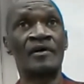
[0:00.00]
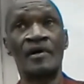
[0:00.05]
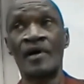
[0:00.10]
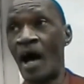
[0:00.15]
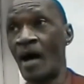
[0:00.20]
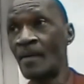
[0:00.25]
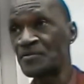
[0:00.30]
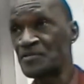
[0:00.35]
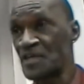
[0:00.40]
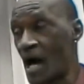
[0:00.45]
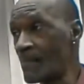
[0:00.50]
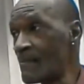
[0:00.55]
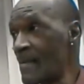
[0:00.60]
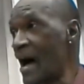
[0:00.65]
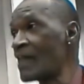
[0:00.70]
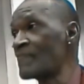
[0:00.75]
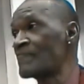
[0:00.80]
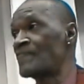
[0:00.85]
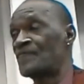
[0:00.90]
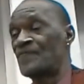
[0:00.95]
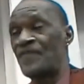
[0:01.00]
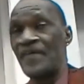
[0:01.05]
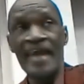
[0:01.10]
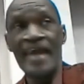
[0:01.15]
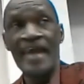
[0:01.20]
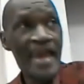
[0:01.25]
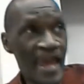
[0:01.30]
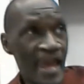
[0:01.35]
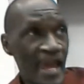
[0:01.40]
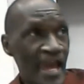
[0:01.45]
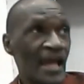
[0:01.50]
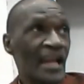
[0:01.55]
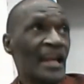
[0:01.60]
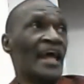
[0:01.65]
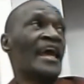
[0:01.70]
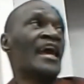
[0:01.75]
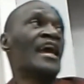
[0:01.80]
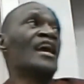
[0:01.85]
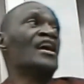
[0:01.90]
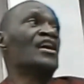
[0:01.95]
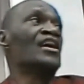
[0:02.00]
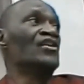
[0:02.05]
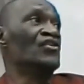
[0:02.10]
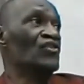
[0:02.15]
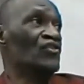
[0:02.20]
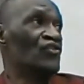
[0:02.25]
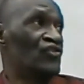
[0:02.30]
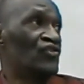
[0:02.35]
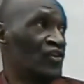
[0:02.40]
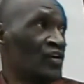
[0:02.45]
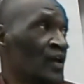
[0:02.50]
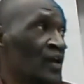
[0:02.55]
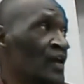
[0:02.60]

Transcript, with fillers: I'm talking about feelings.